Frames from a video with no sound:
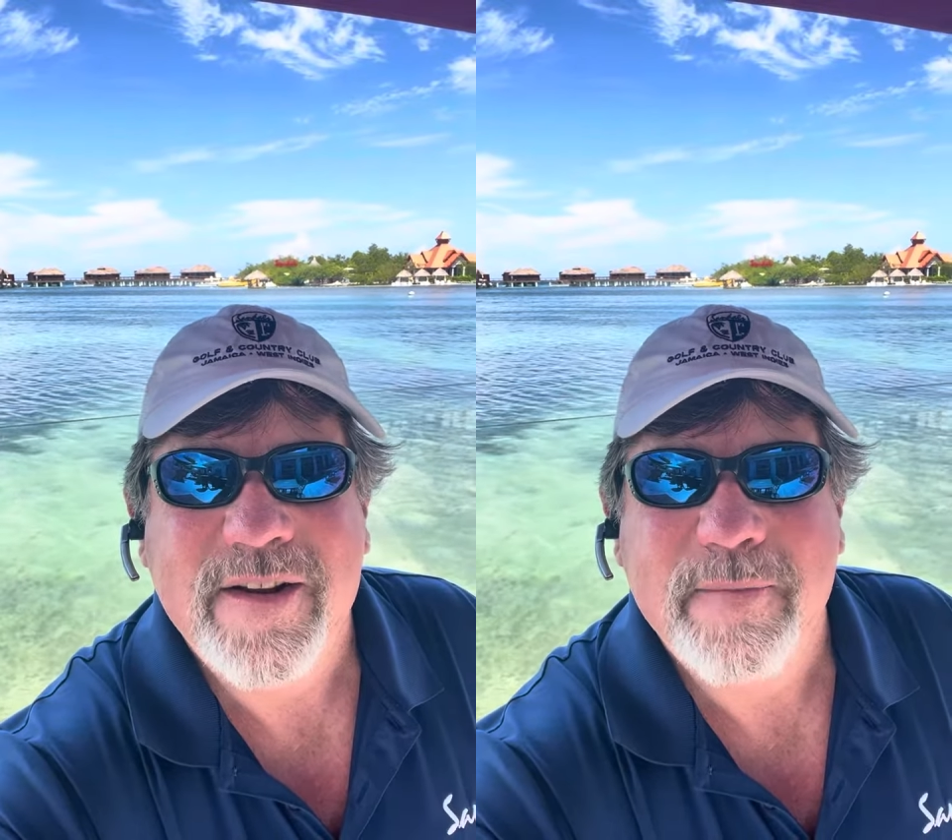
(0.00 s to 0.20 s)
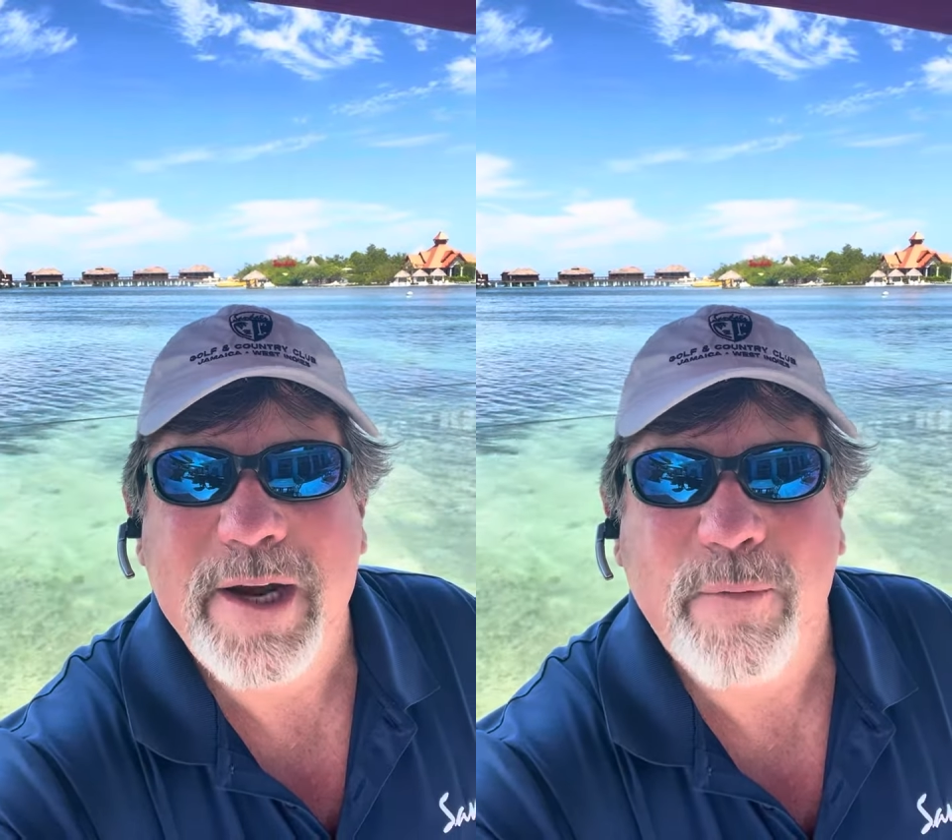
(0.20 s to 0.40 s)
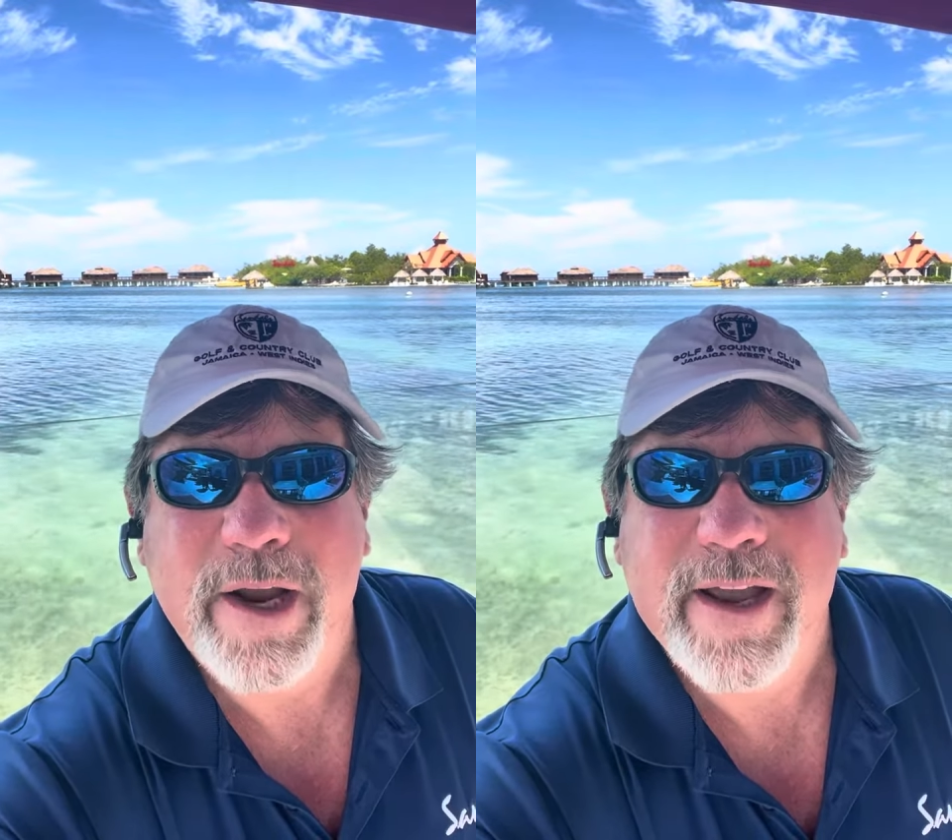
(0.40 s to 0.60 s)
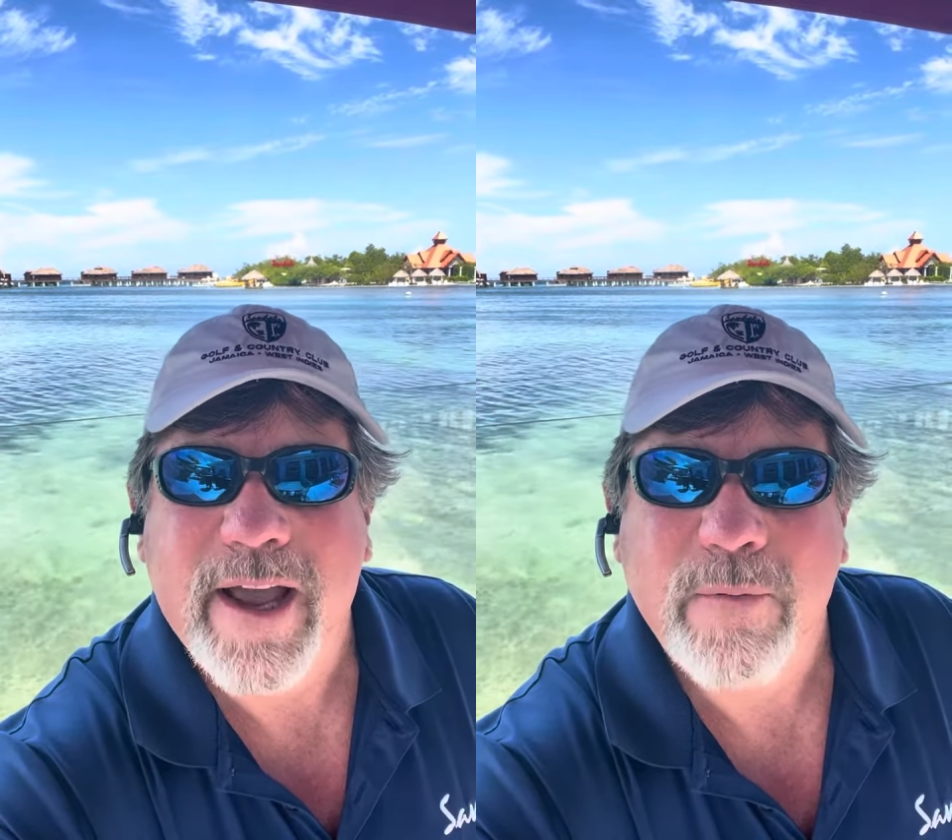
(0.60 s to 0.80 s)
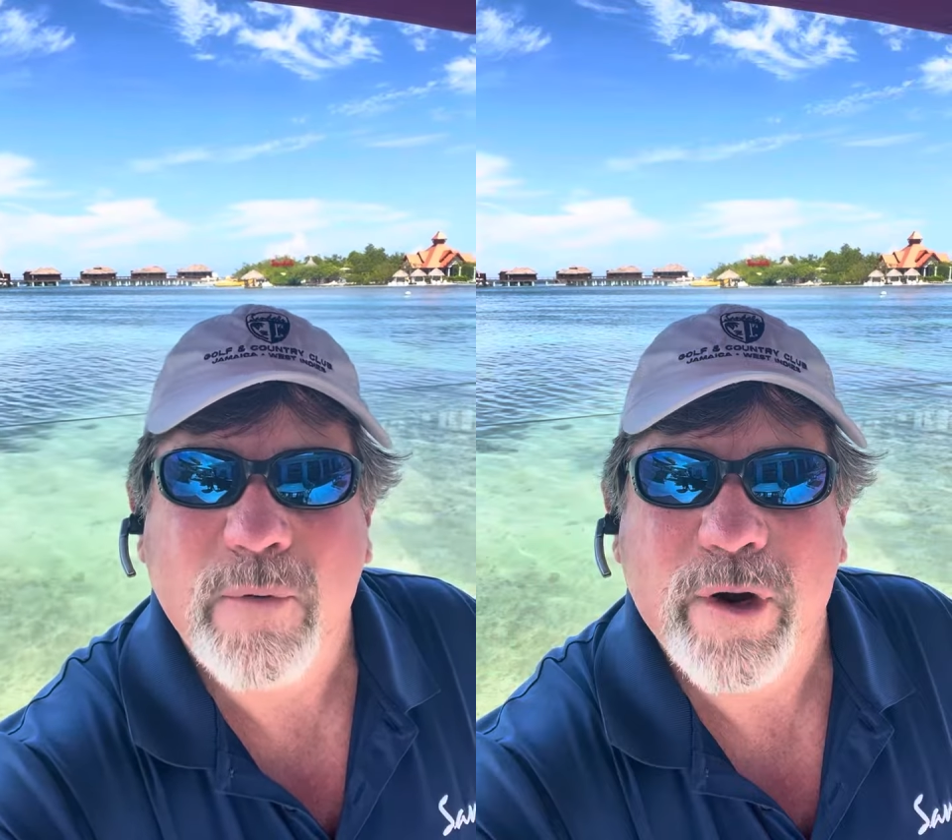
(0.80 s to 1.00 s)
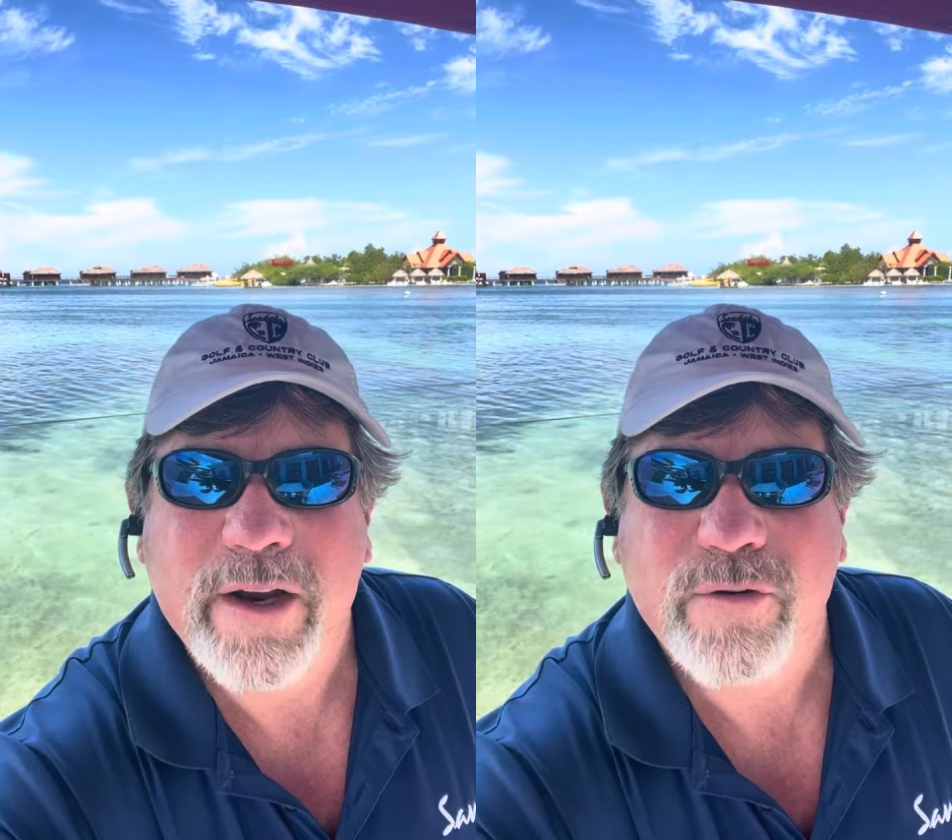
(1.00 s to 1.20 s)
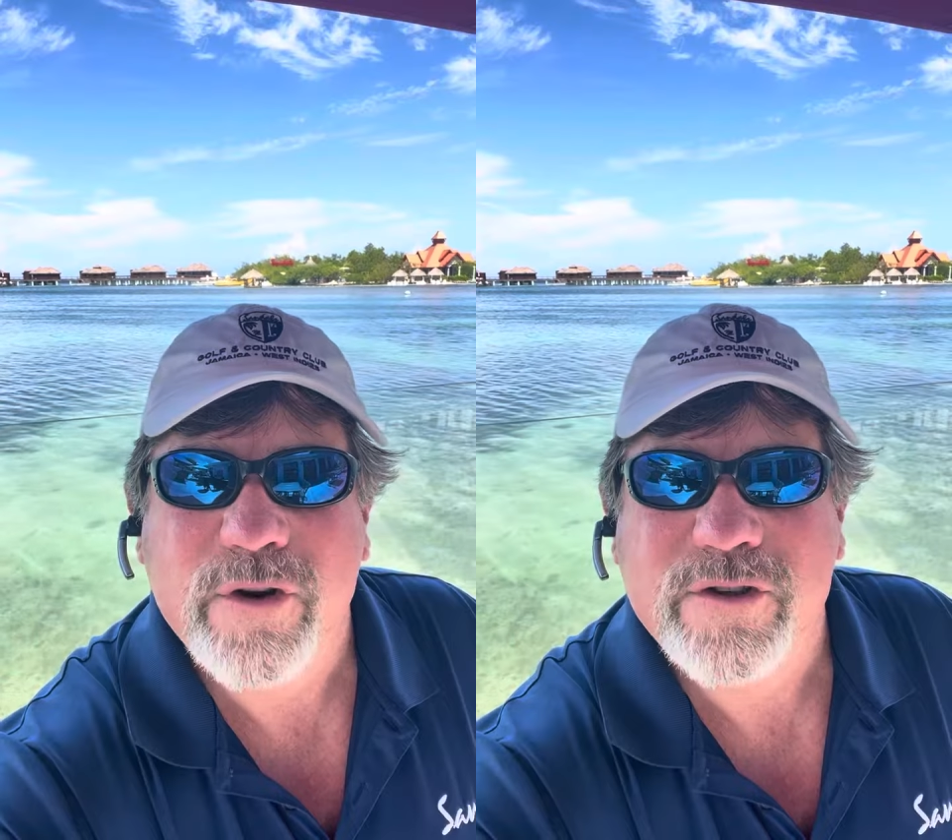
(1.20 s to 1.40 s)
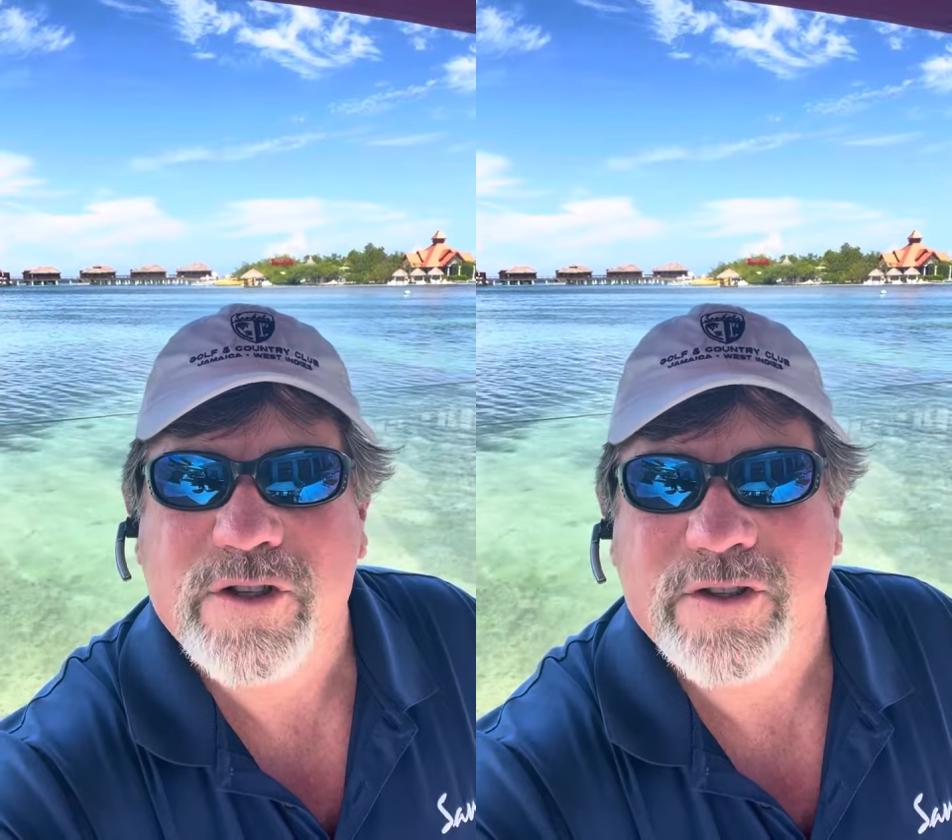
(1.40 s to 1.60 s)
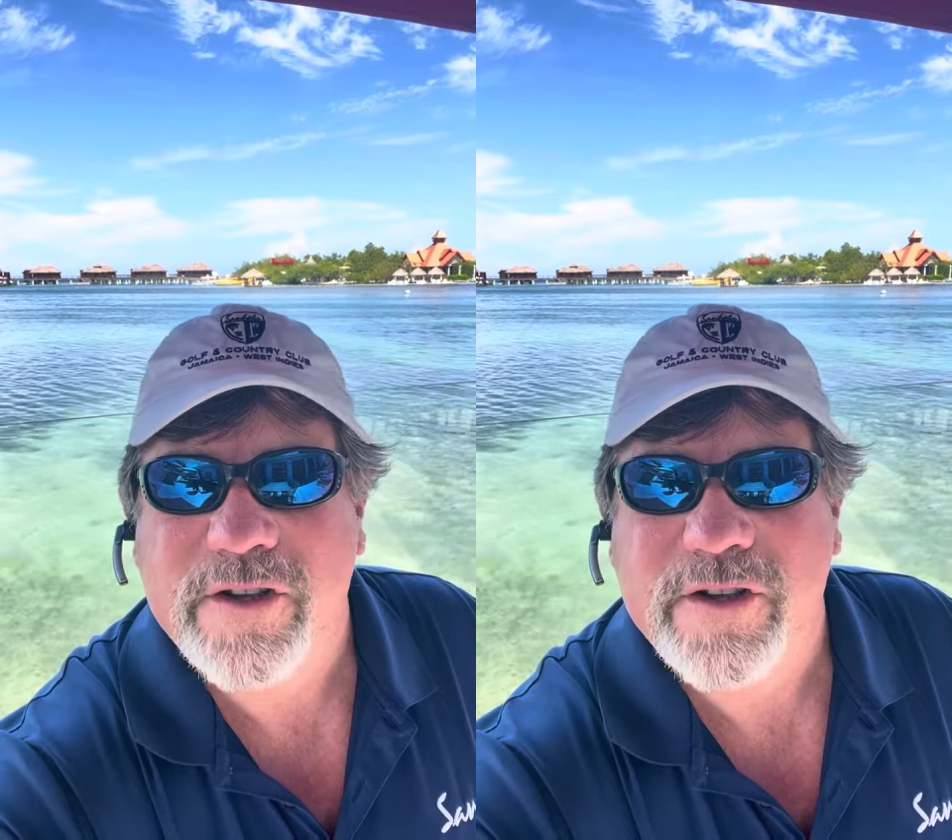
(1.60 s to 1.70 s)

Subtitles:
anyway, catamaran cruises,